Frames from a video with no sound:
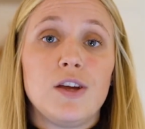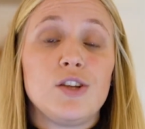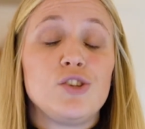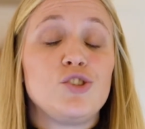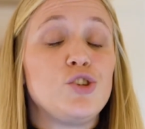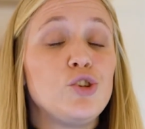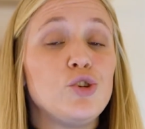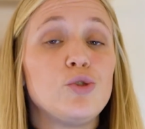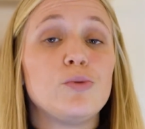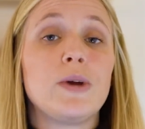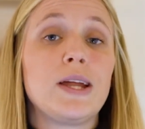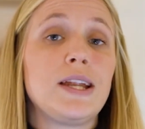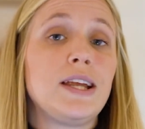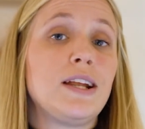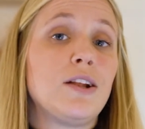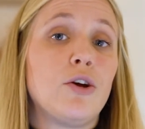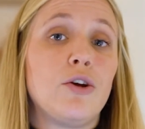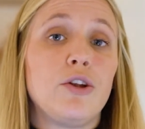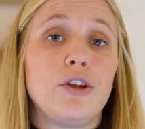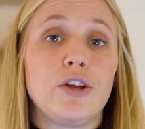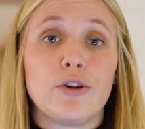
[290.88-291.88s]
Too many
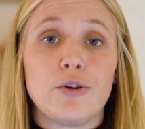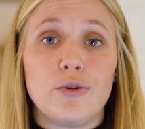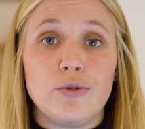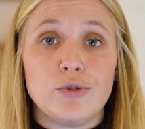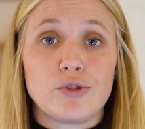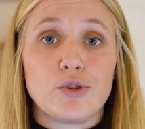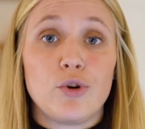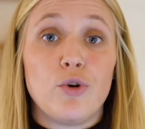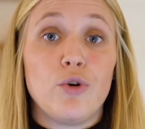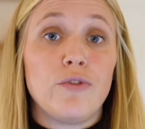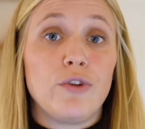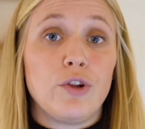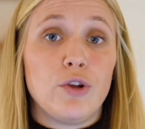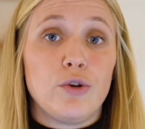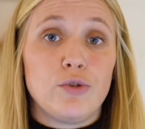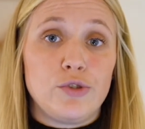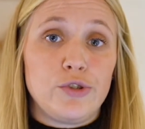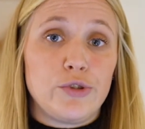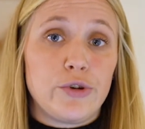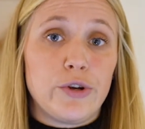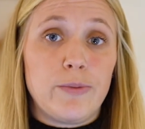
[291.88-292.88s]
learning goals
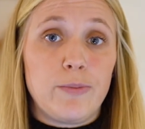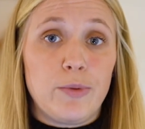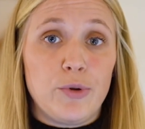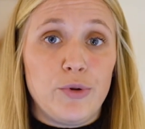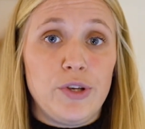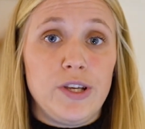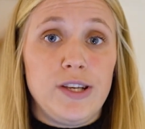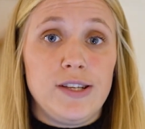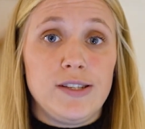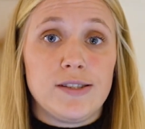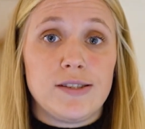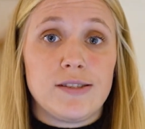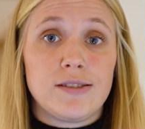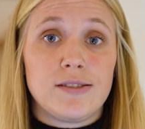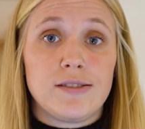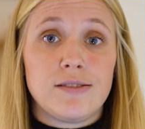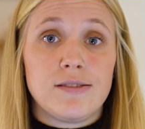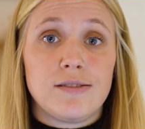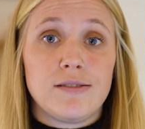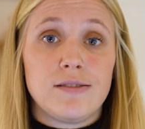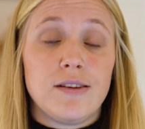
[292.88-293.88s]
overload your
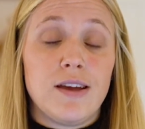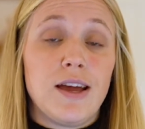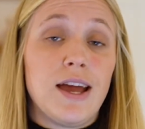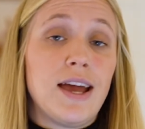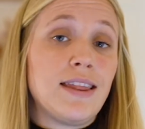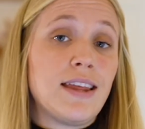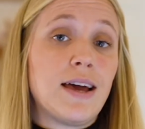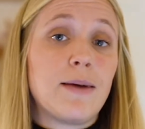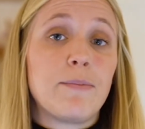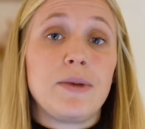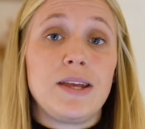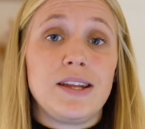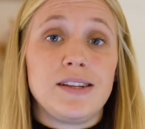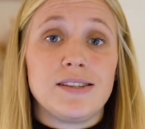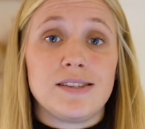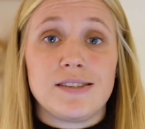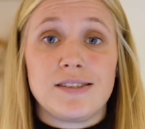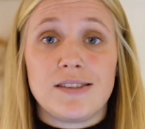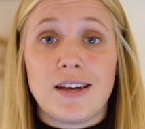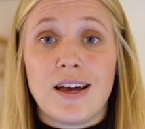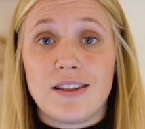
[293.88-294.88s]
employees, and that
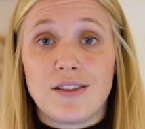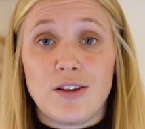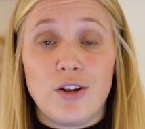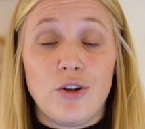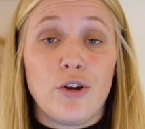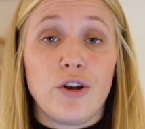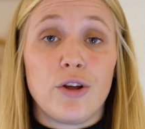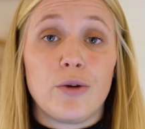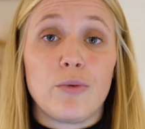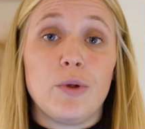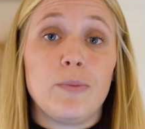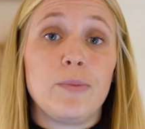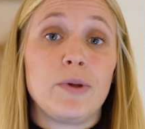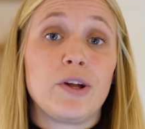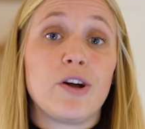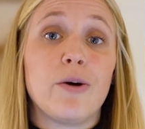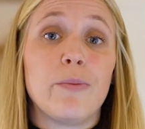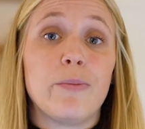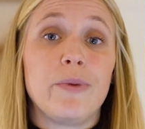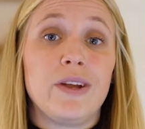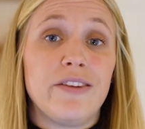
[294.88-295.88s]
means that the learning will
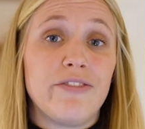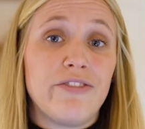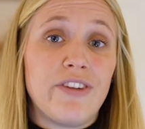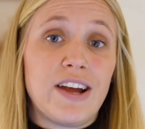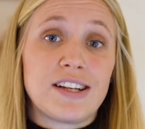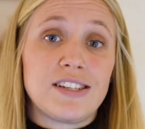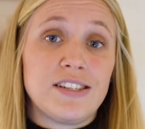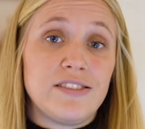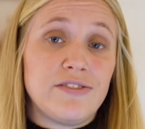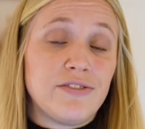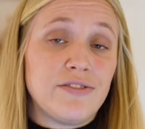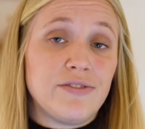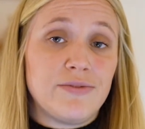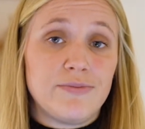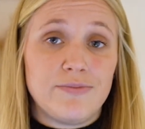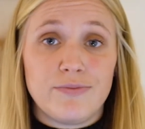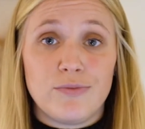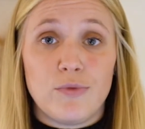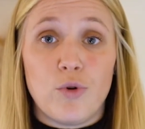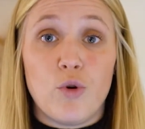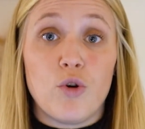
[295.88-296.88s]
become ineffective,
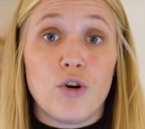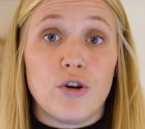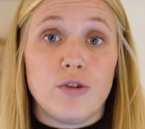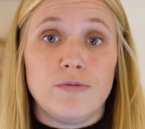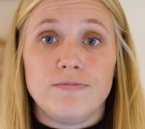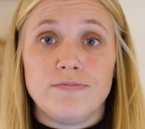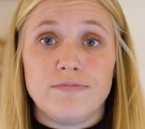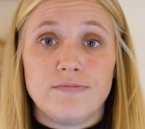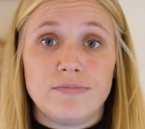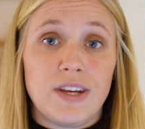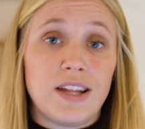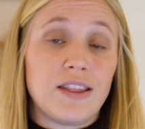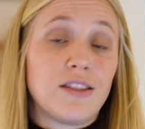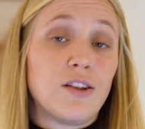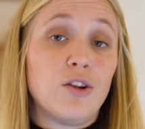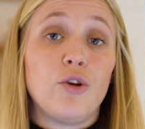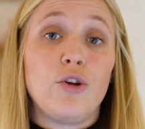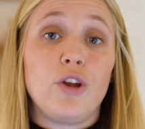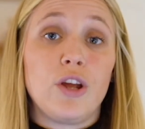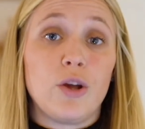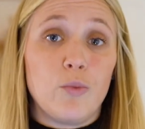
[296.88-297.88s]
or that the
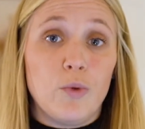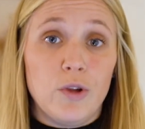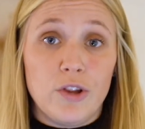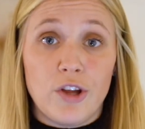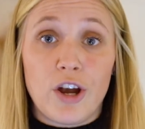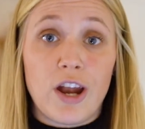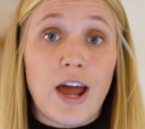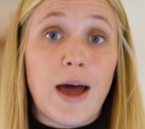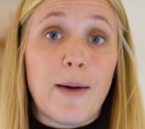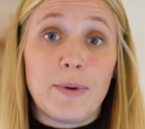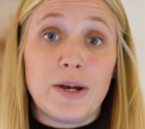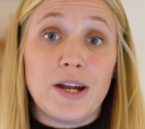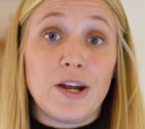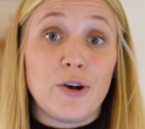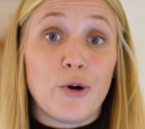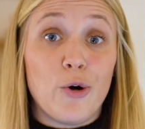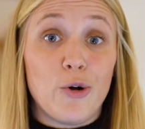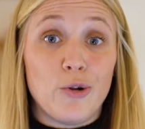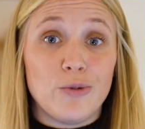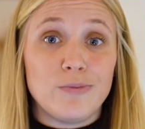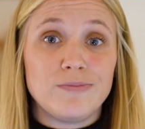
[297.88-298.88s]
learning will not happen at
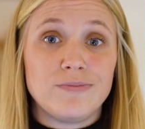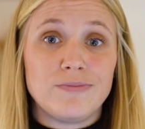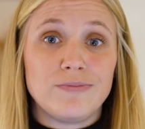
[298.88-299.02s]
all.